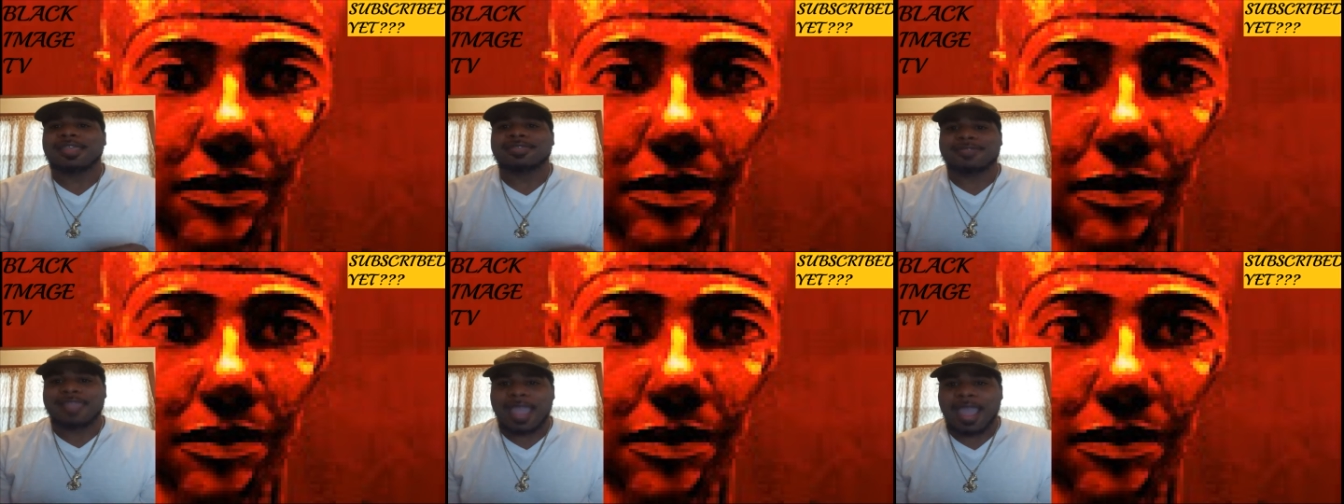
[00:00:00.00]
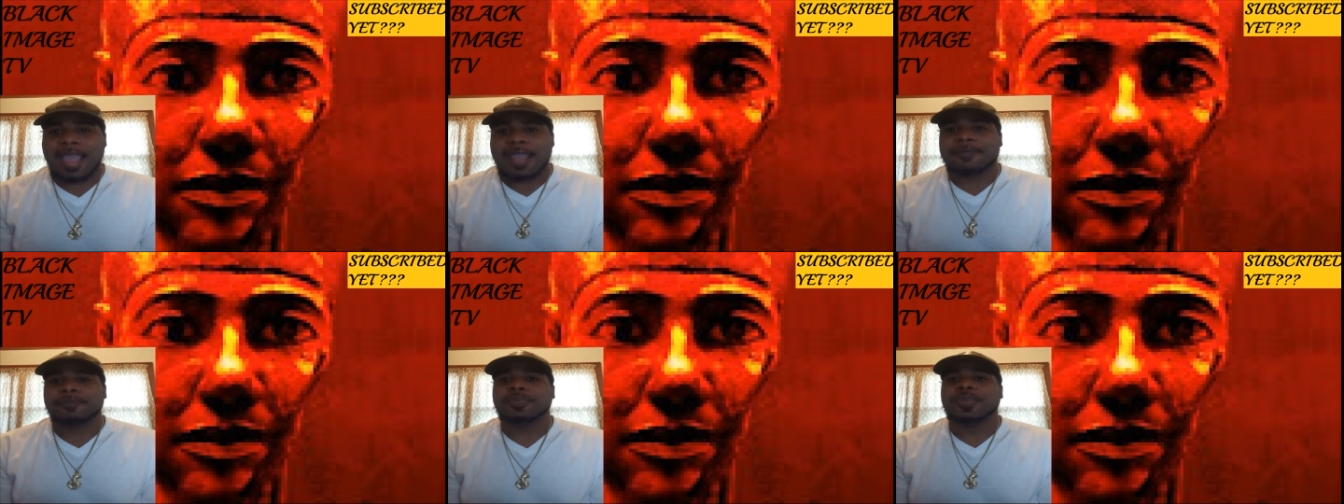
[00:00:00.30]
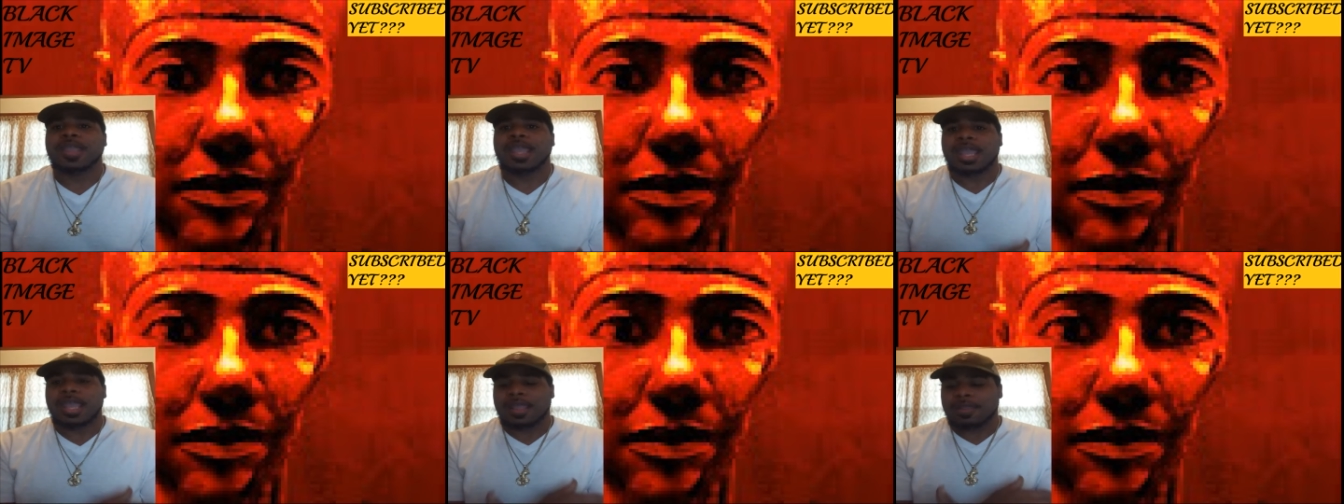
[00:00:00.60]
that
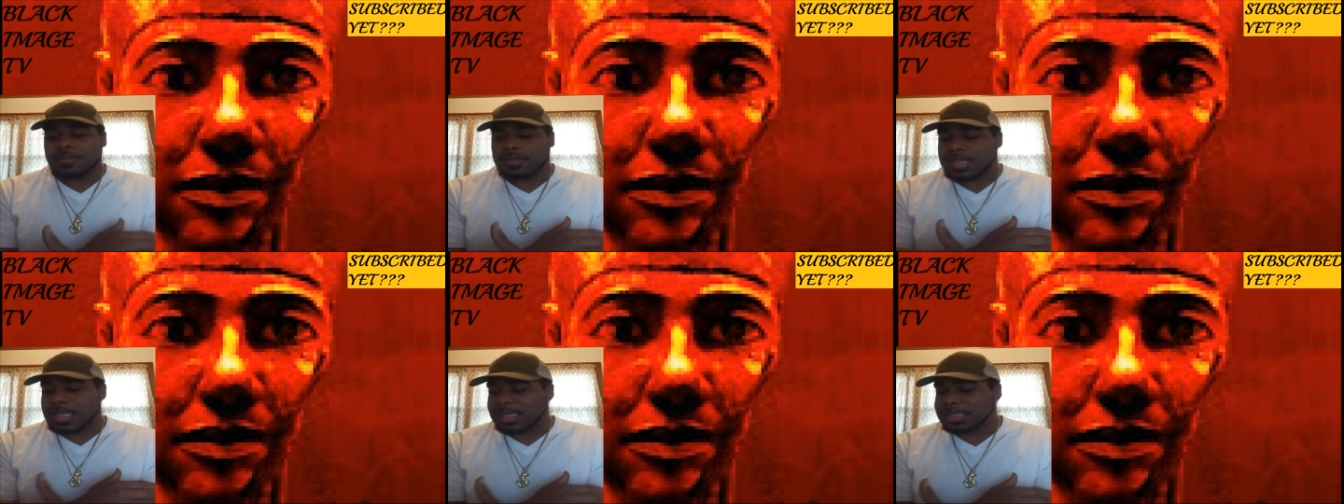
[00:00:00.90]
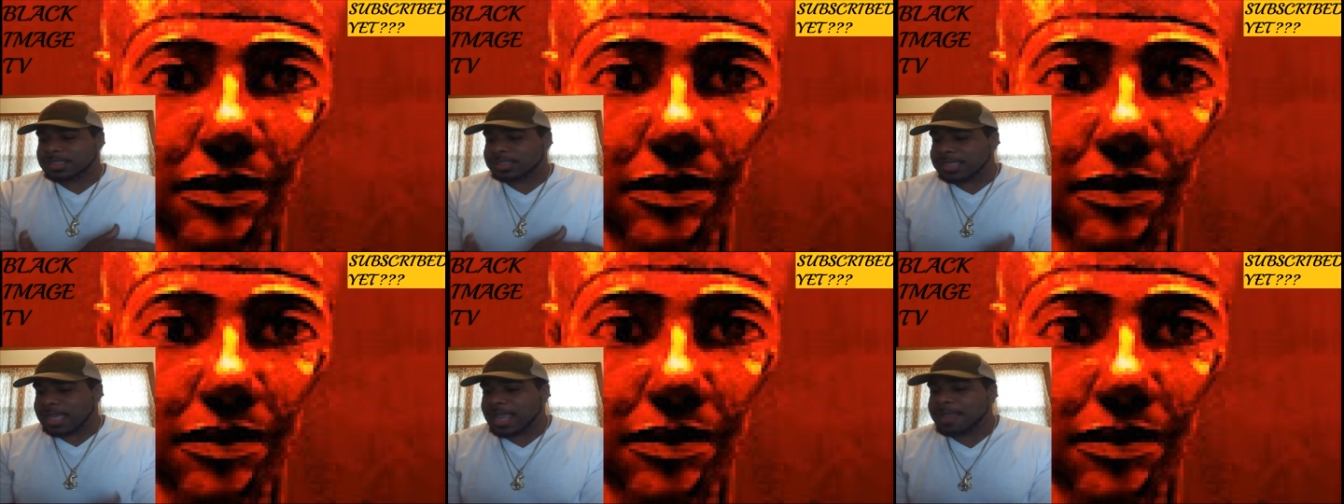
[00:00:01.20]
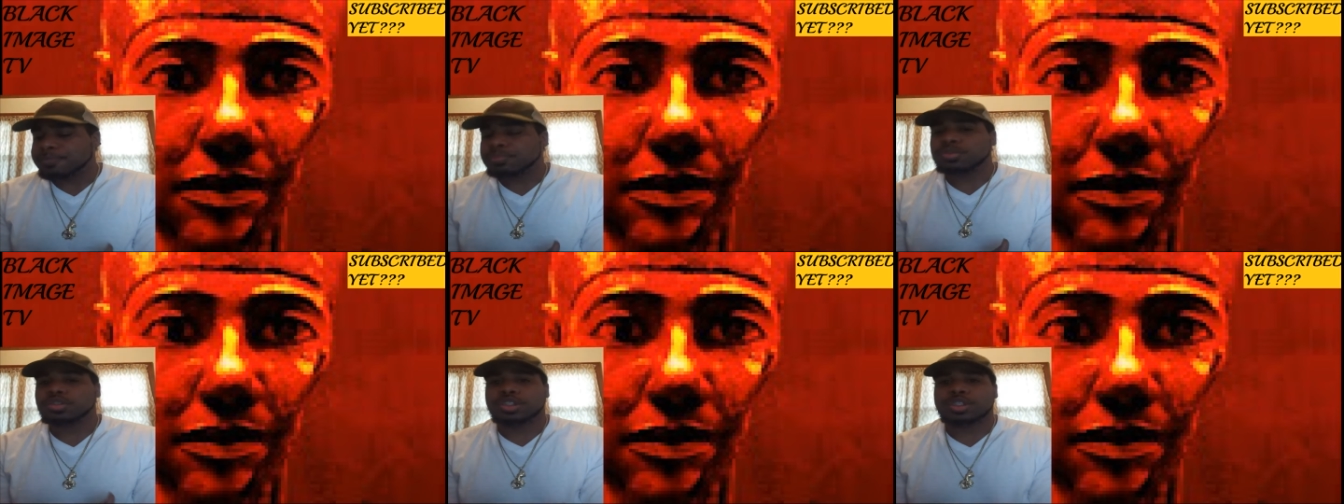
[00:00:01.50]

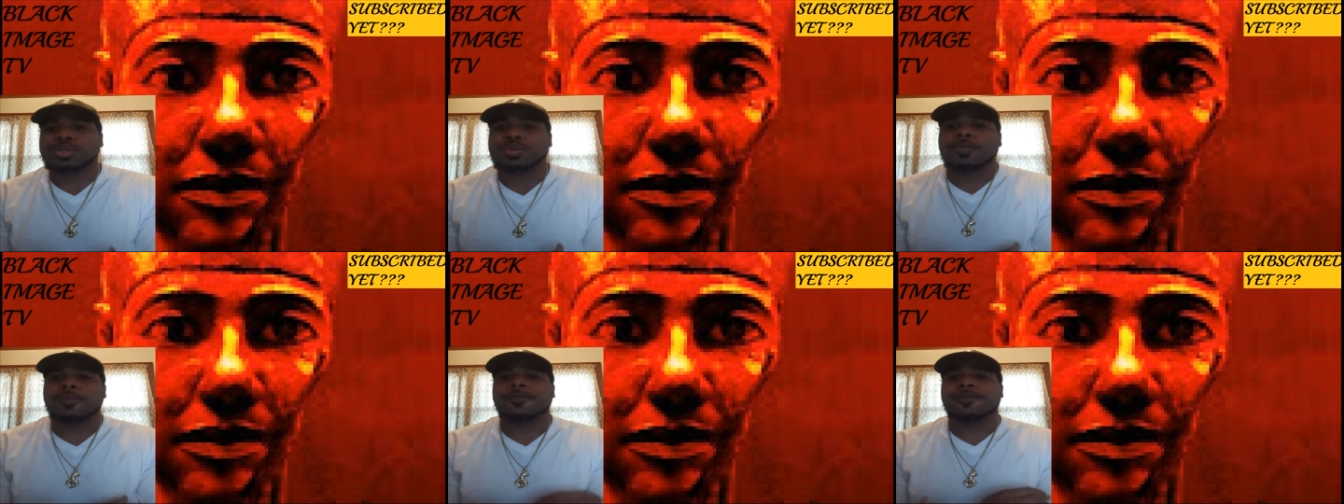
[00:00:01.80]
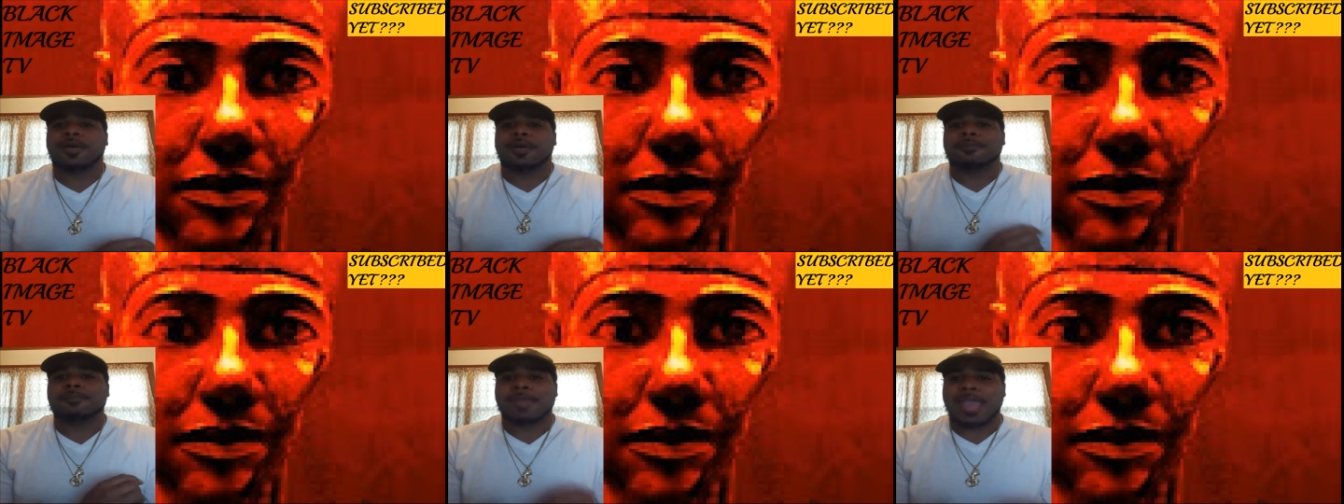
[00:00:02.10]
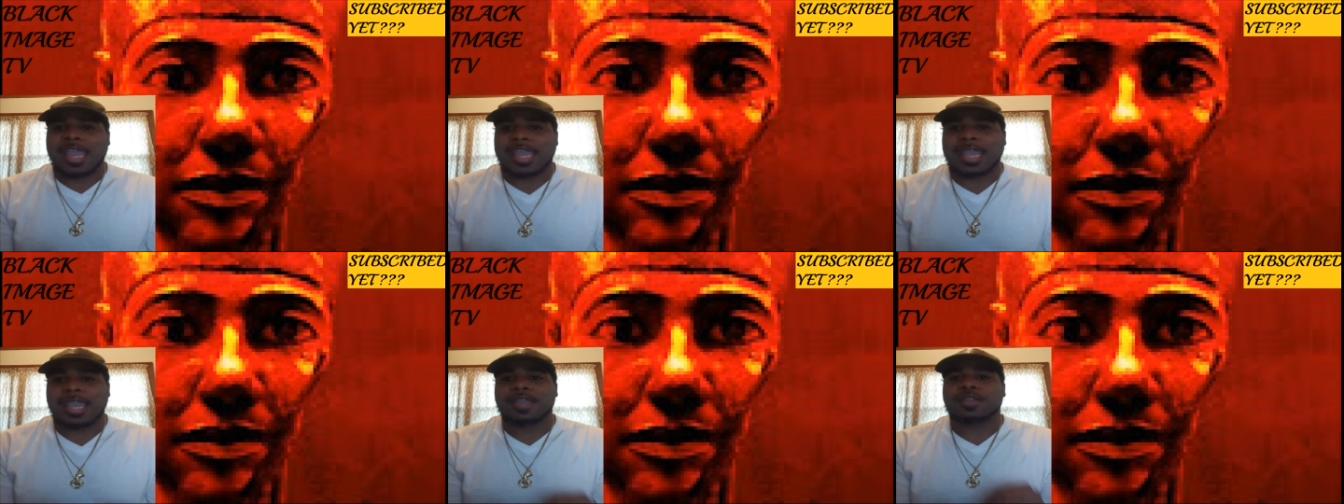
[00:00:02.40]
disables you from
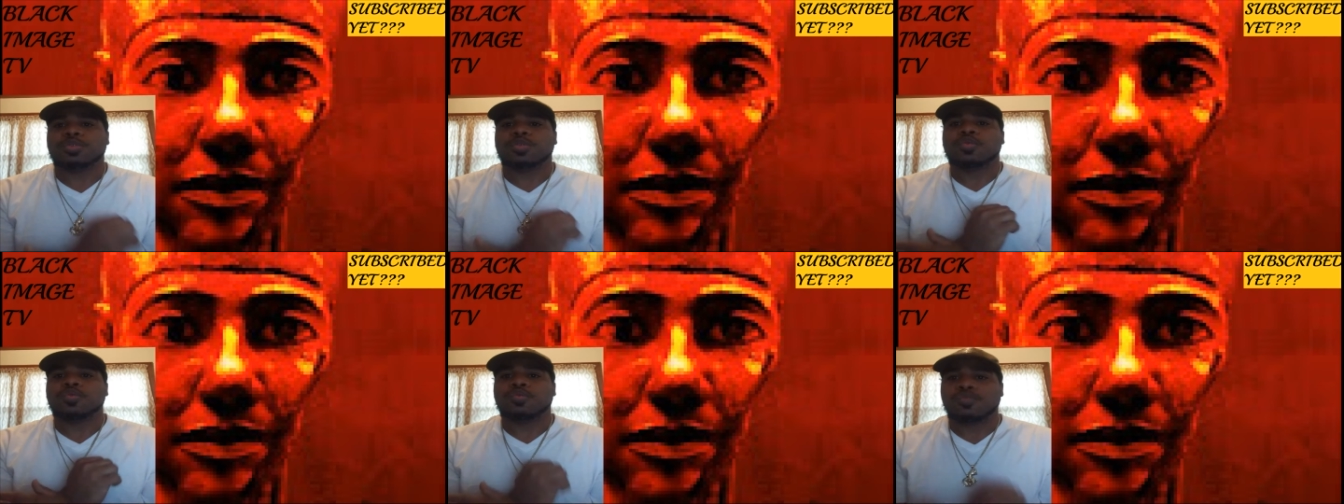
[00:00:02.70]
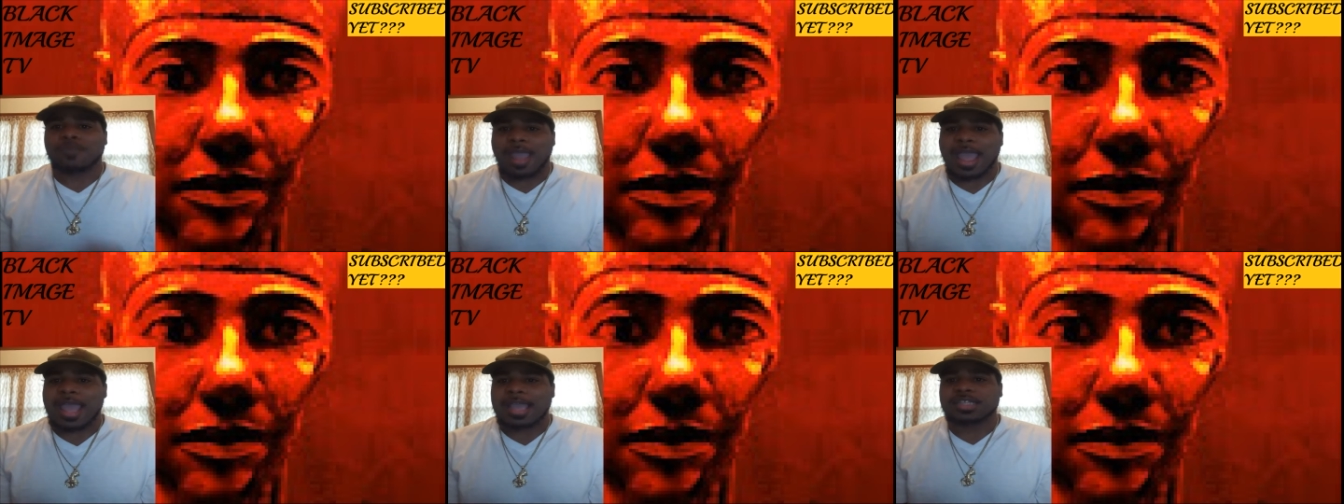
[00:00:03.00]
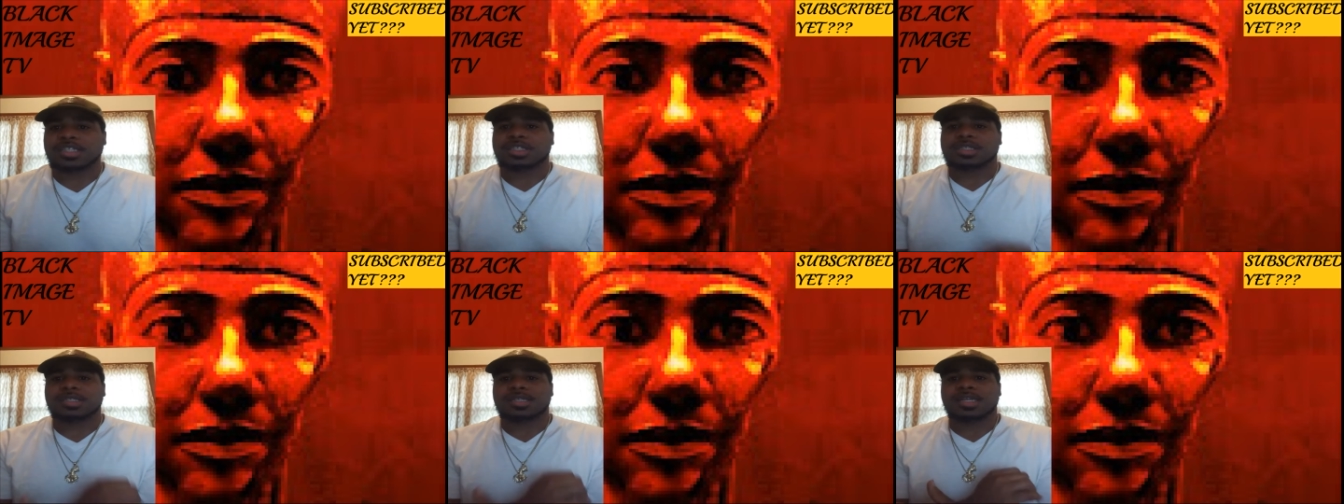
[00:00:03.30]
making
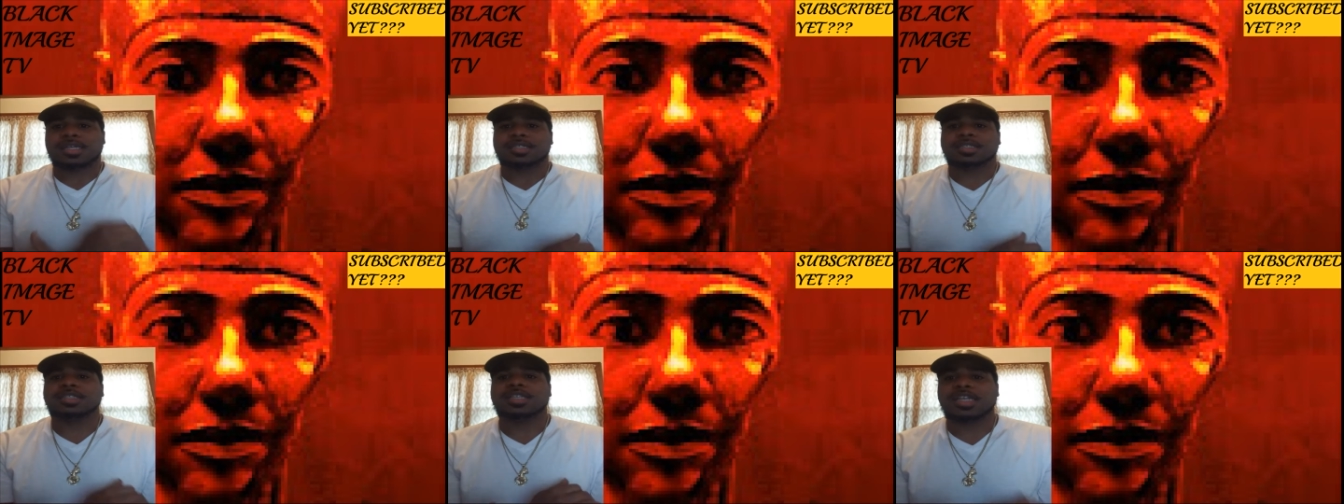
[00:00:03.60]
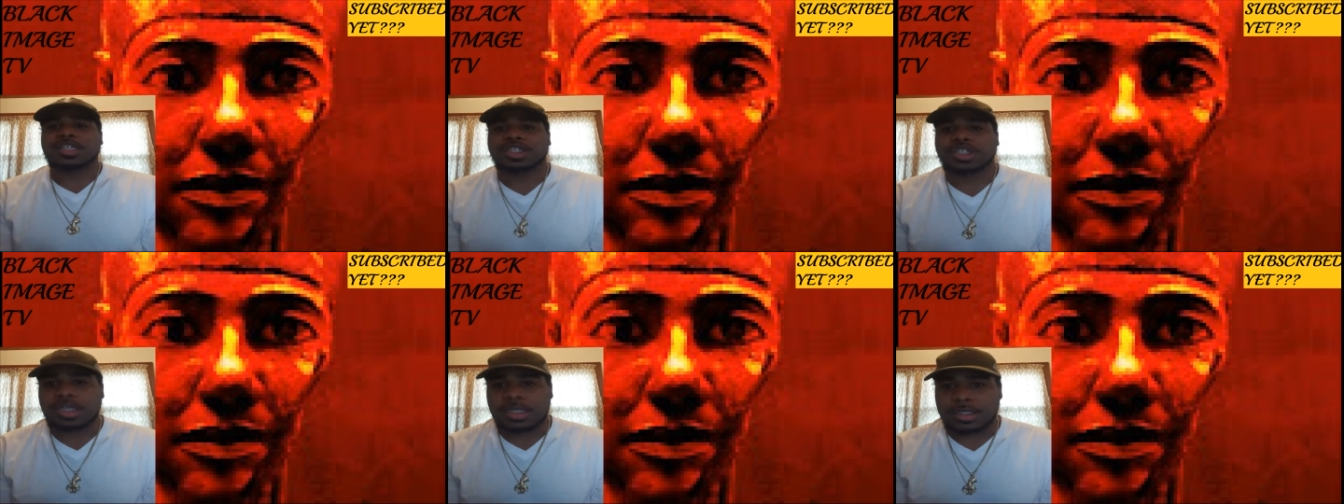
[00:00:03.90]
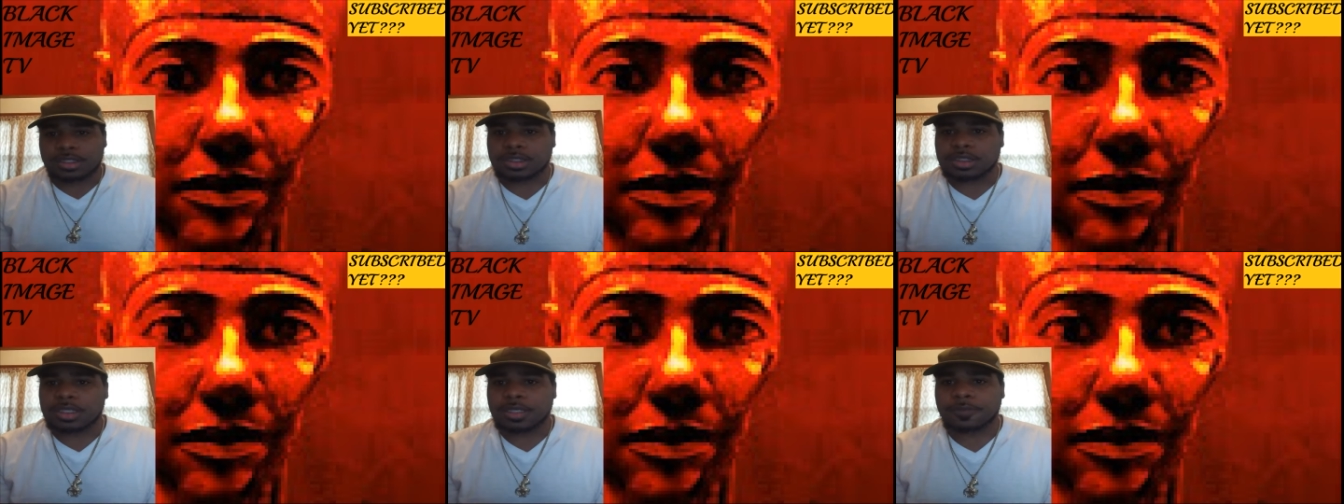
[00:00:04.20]
rash decisions.